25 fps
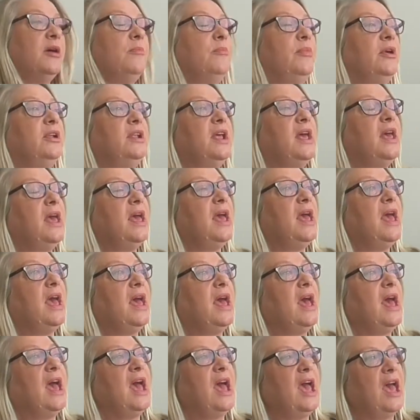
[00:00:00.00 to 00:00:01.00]
But
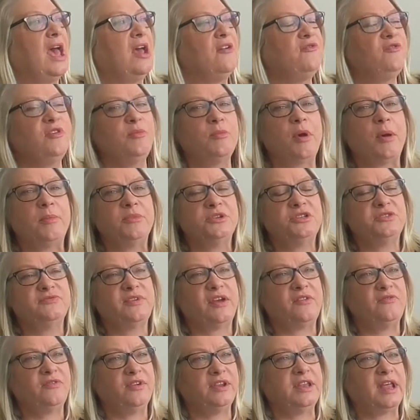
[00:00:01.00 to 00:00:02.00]
every moment of
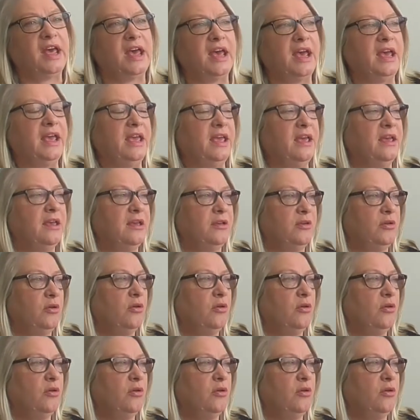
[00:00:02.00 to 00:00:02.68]
every day,